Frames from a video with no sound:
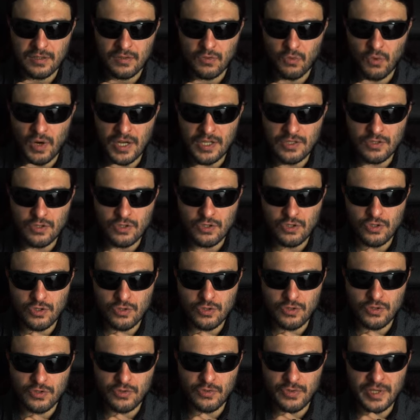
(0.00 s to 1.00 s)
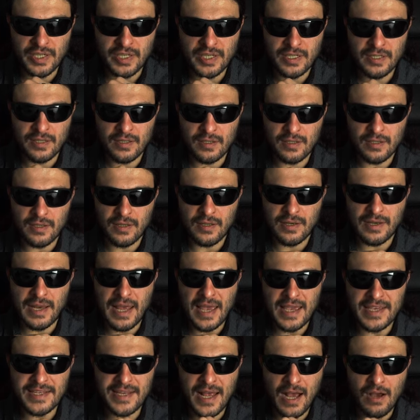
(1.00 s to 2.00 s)
1, 2, 3,
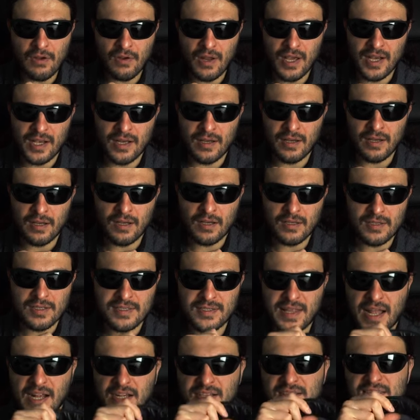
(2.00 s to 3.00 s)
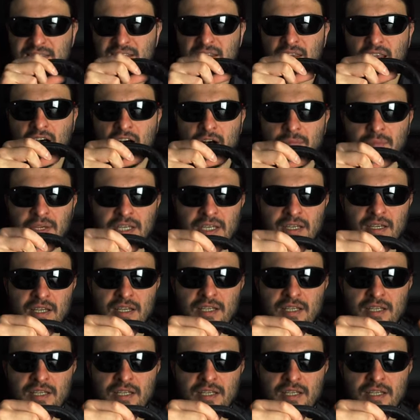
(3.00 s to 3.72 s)
laid out like a stack of salami.